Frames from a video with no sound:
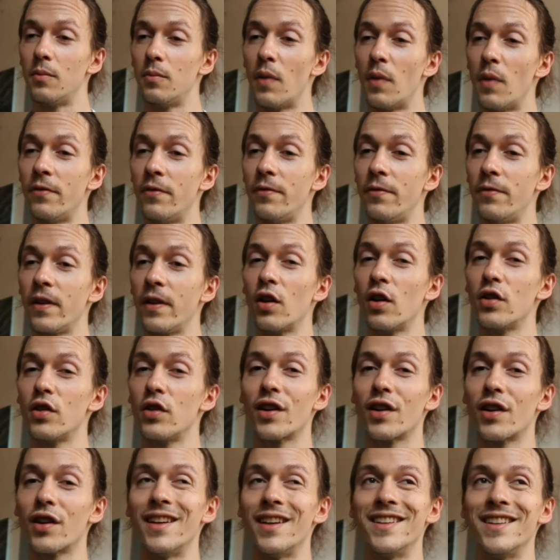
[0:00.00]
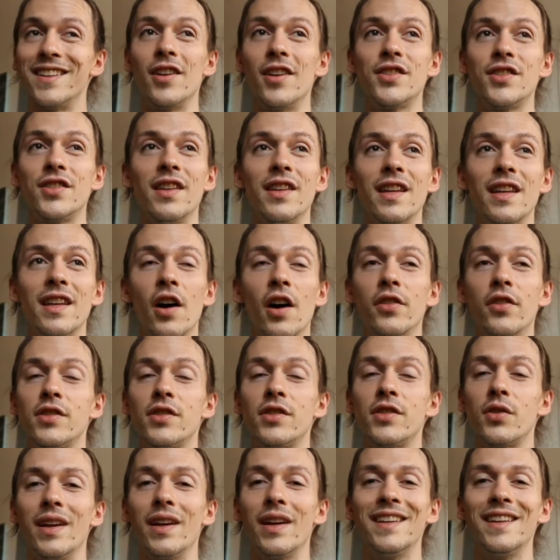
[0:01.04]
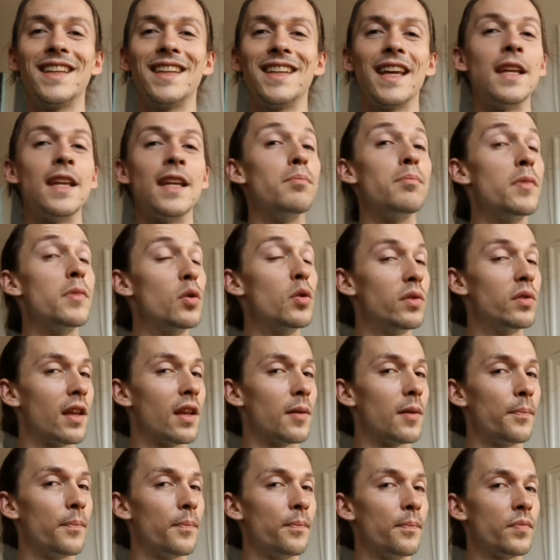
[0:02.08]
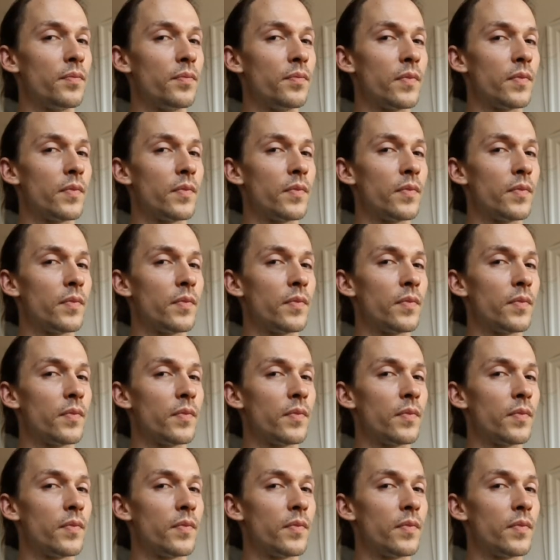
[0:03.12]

my fingers are going to touch the other strings and mute them.